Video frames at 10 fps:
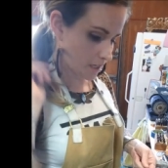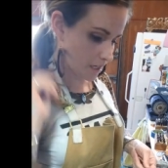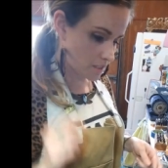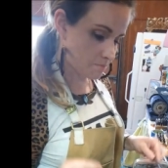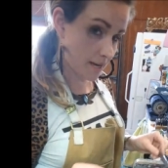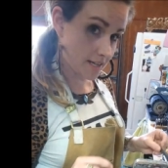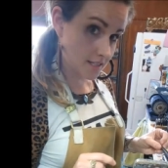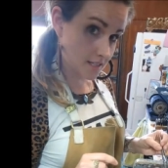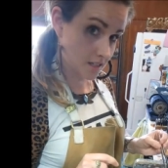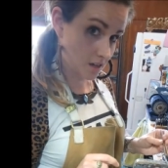it's
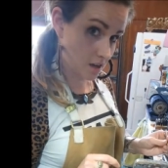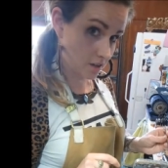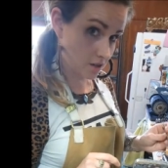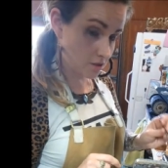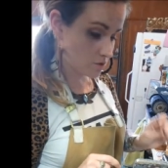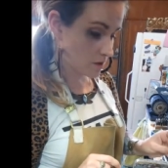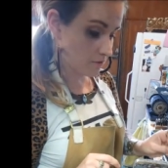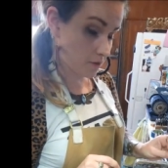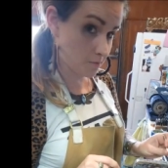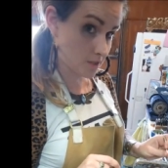best to not go
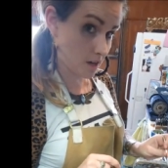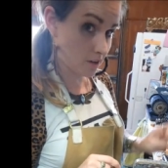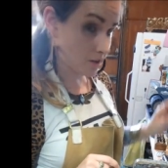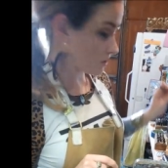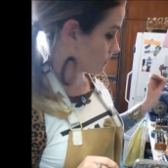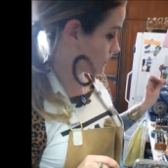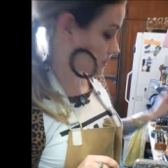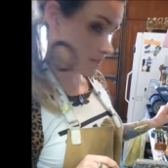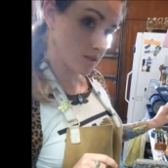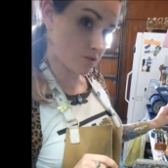straight from soldering
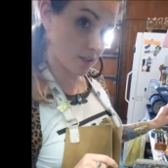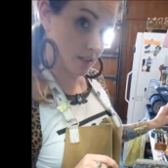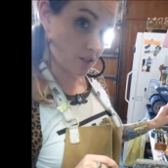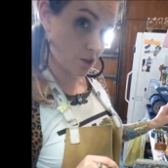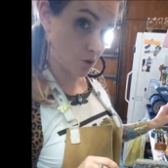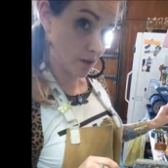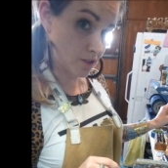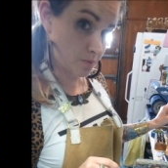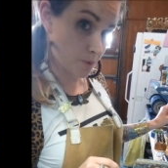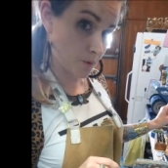surface straight into your
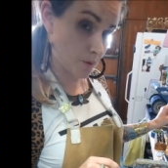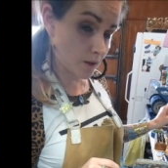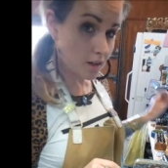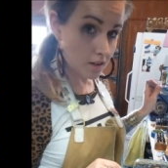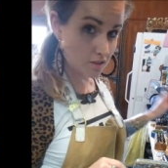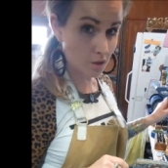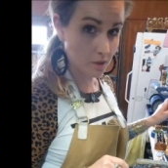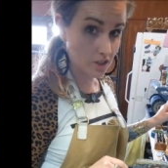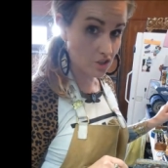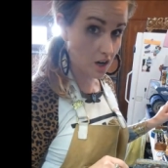quench bowl. You don't
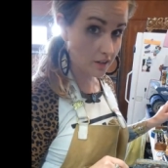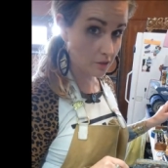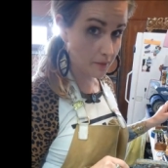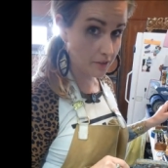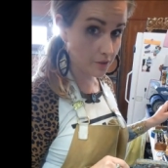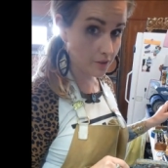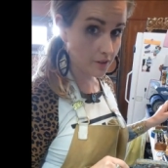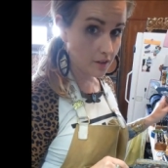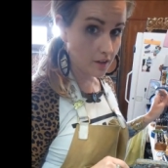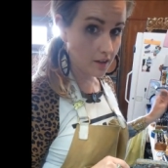want to shock your metal.
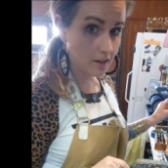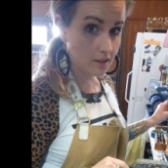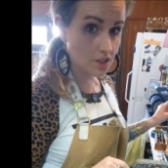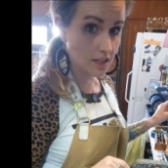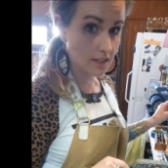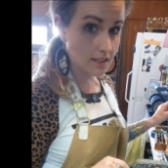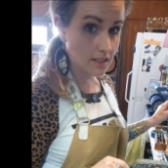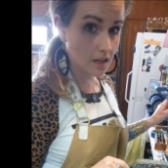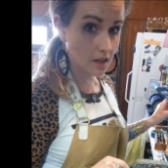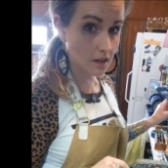Uh, the
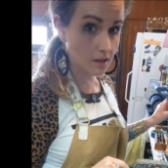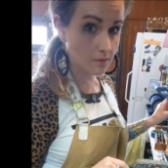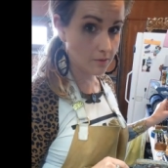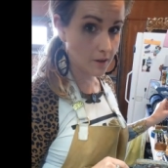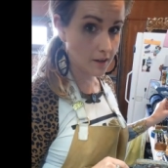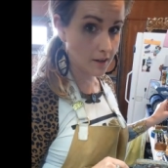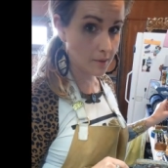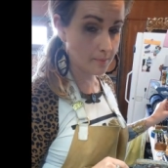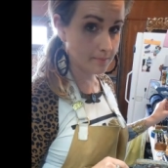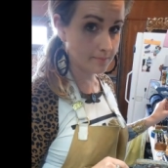chance of
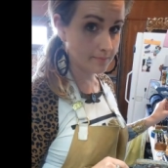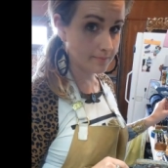um,